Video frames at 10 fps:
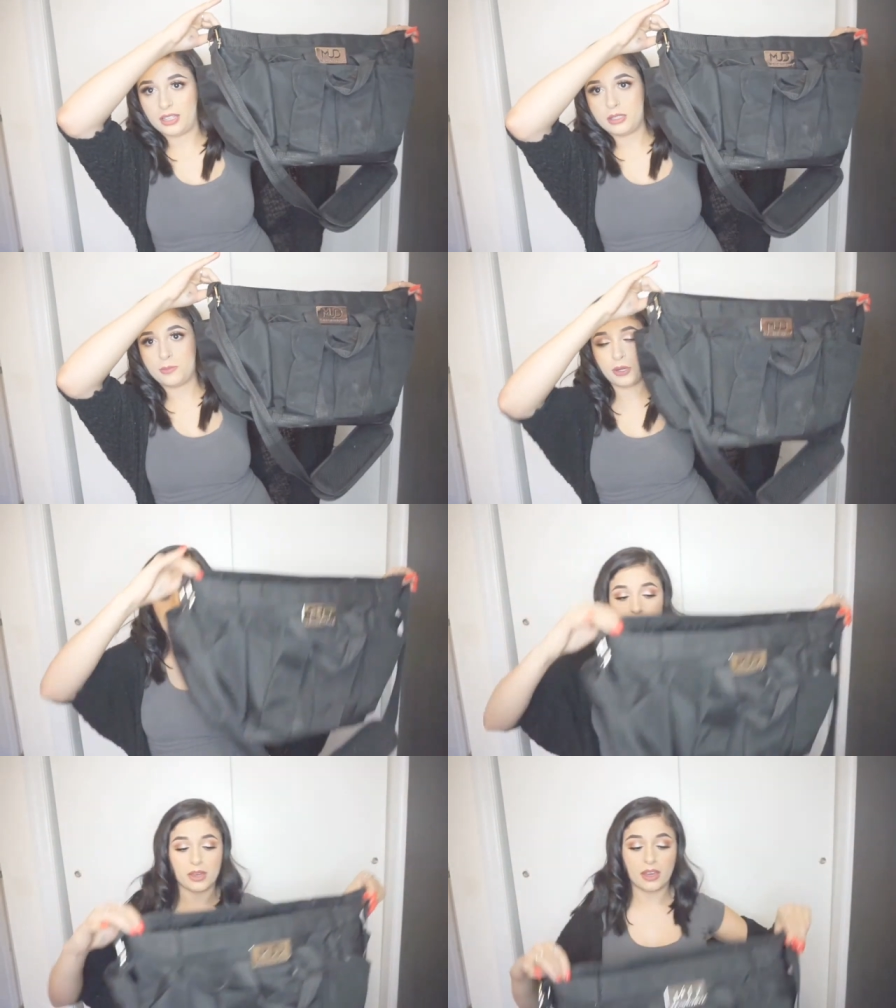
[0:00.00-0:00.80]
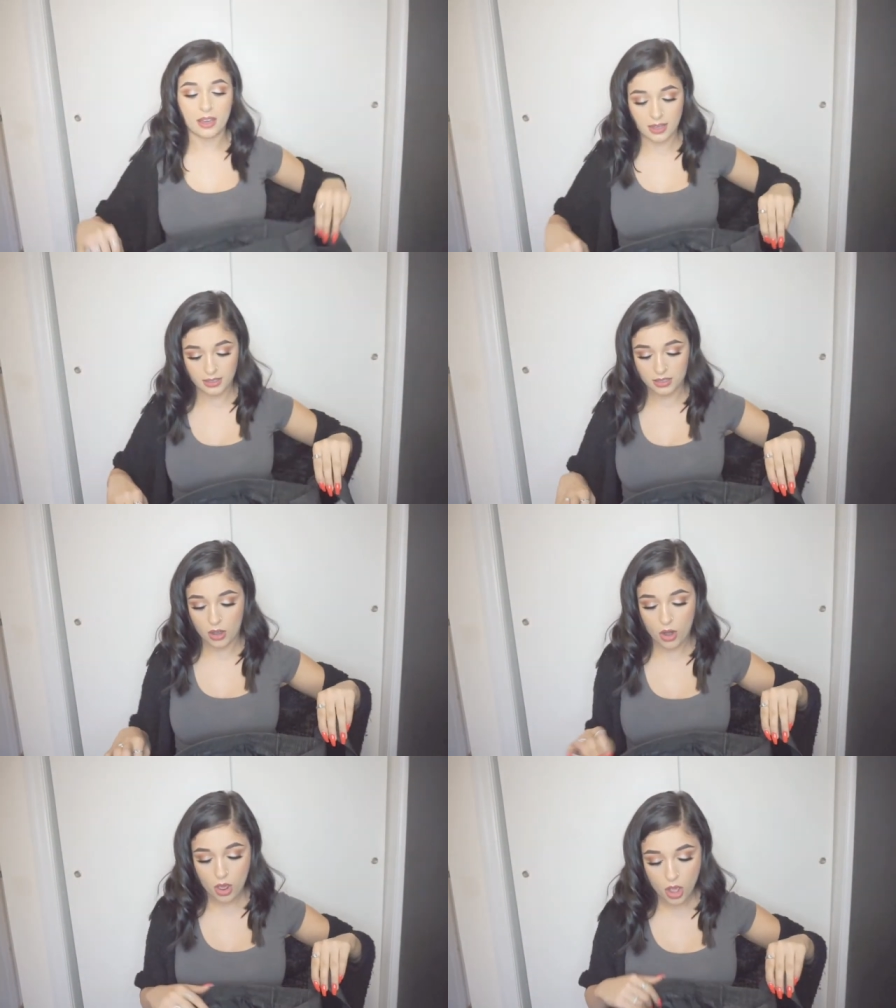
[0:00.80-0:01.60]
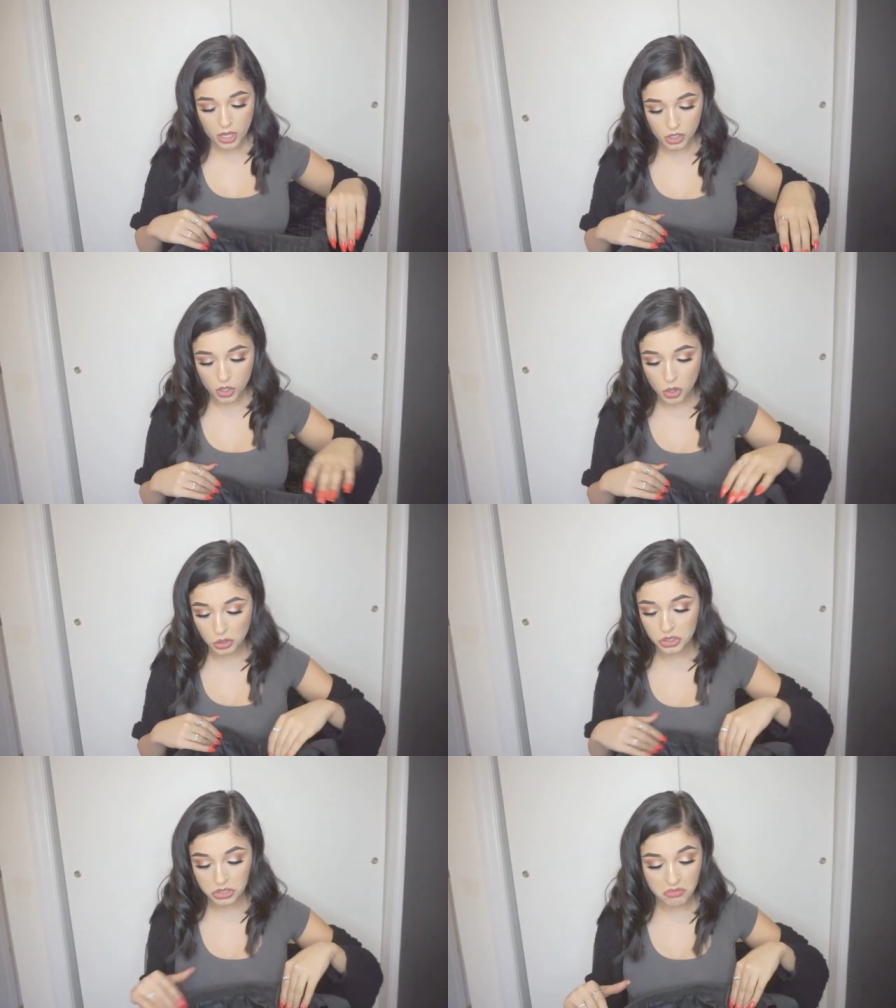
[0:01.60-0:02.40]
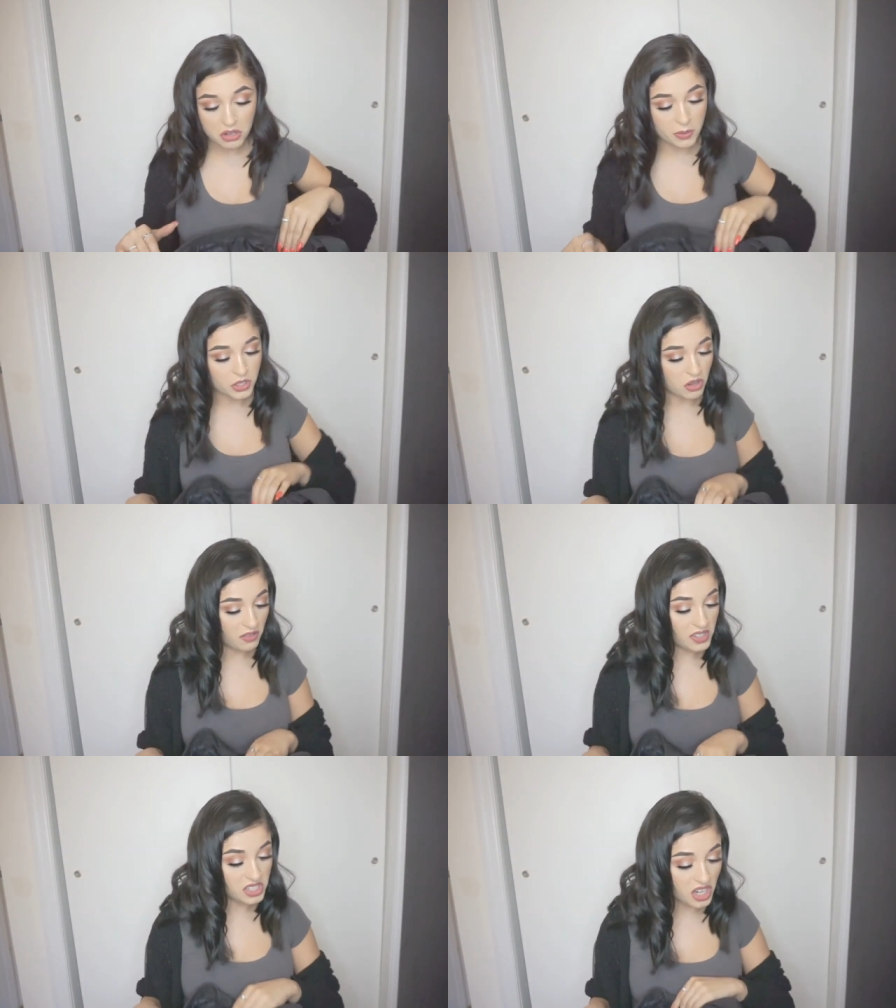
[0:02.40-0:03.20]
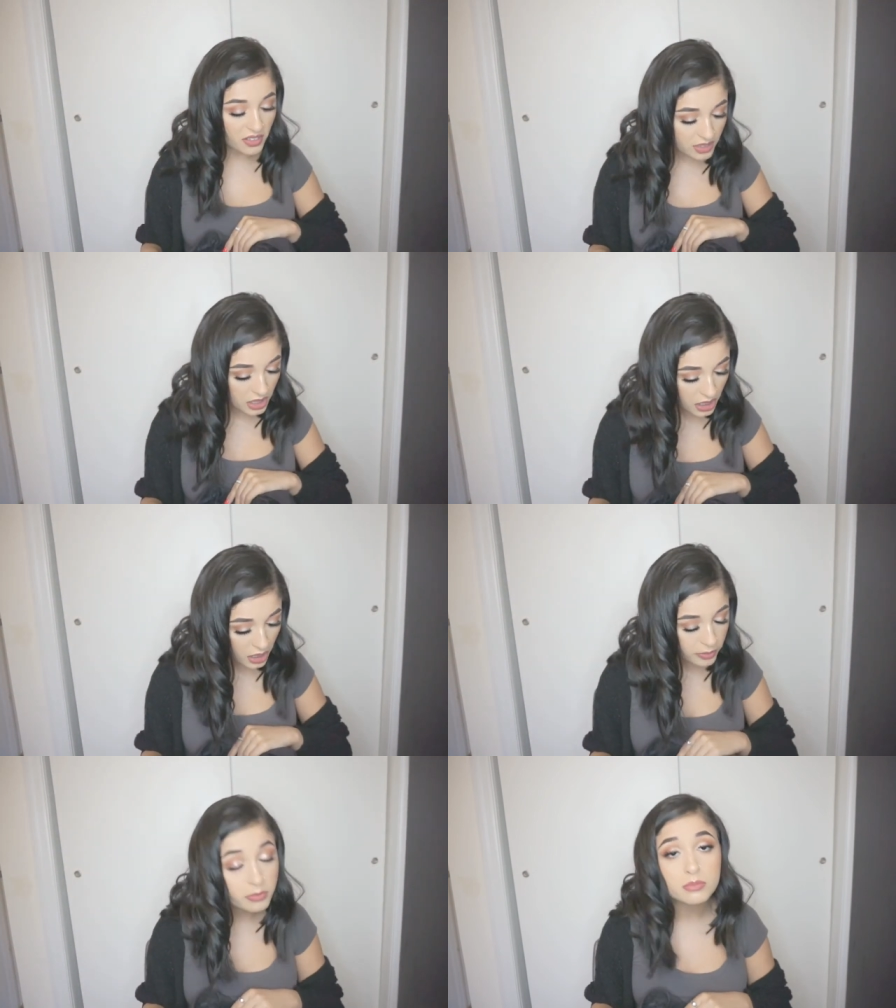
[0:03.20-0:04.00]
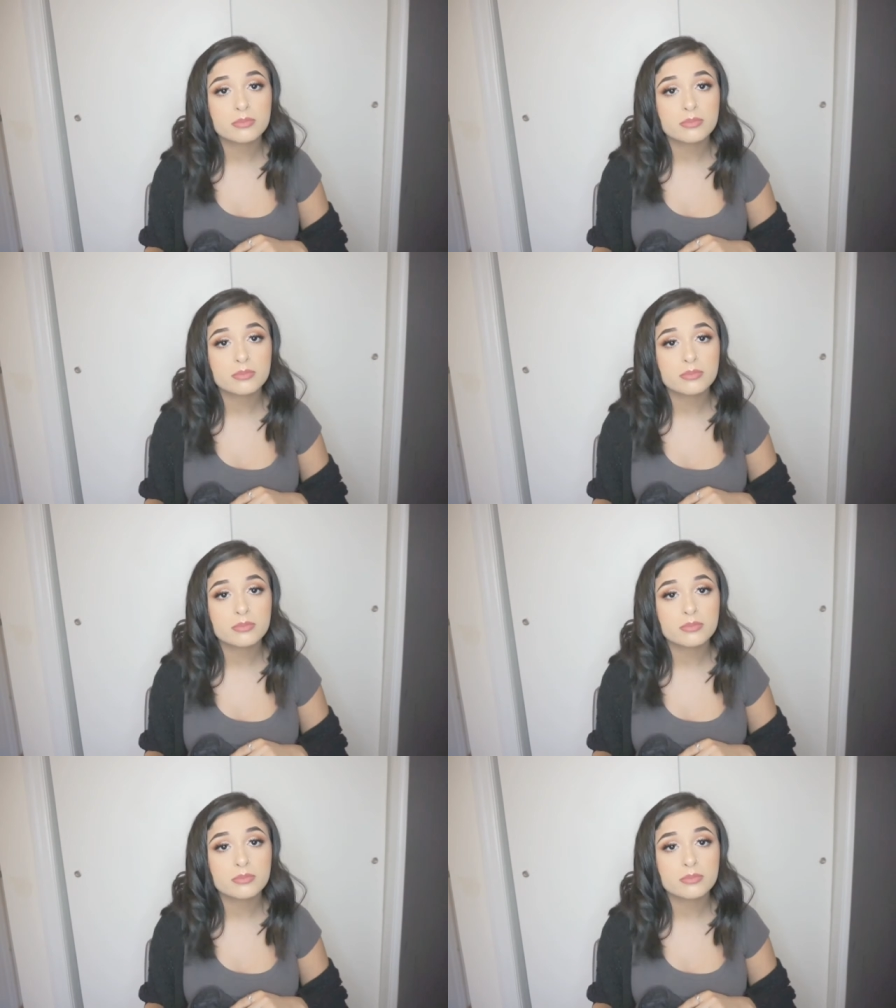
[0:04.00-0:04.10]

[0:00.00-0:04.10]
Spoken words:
It's pretty big. I can hold pretty much all this stuff in here